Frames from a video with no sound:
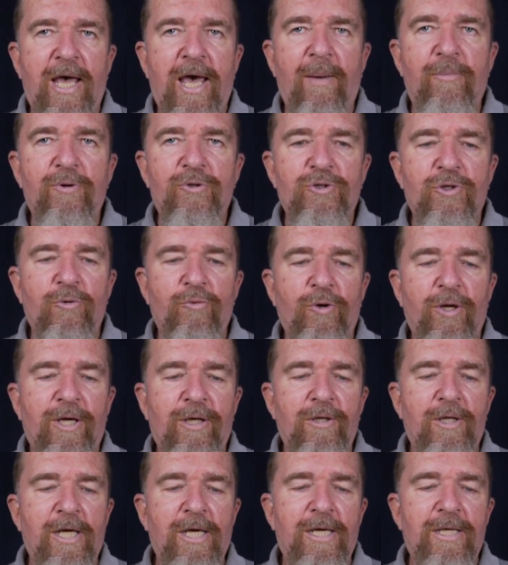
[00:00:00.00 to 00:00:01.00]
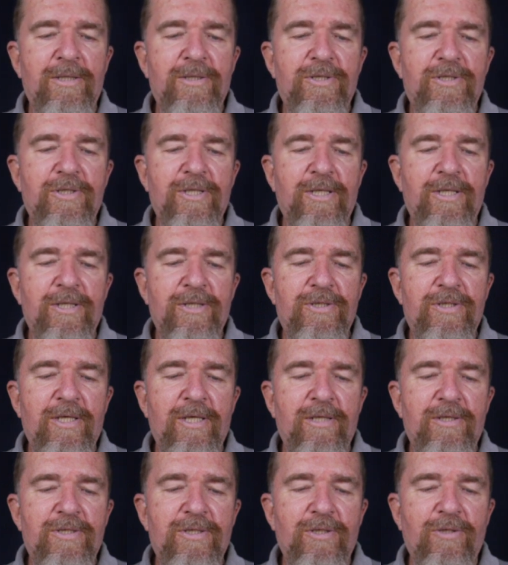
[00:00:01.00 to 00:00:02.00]
aperture ring lens is
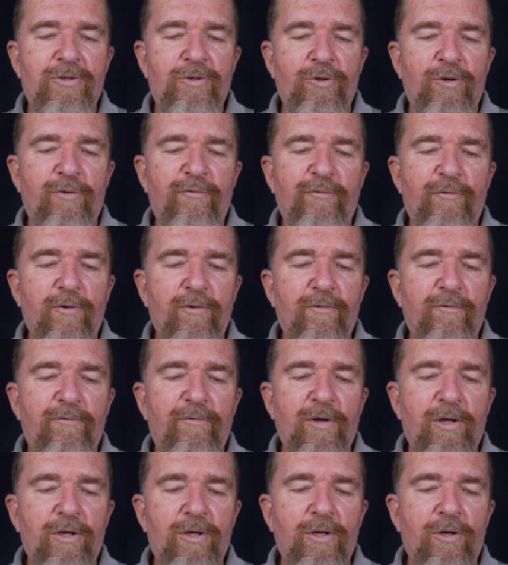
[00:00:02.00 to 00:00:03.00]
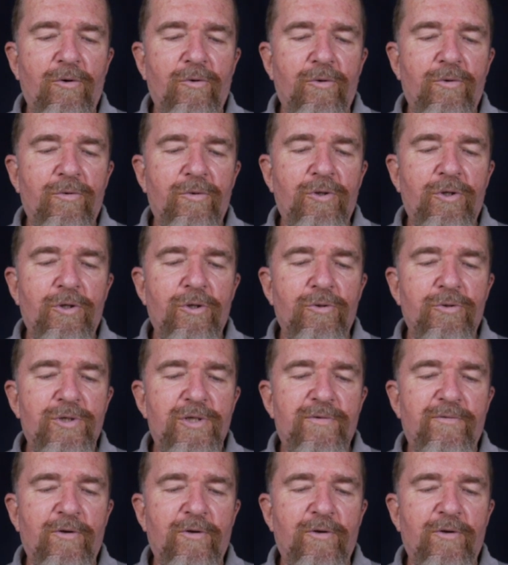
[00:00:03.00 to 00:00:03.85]
it's good for video use,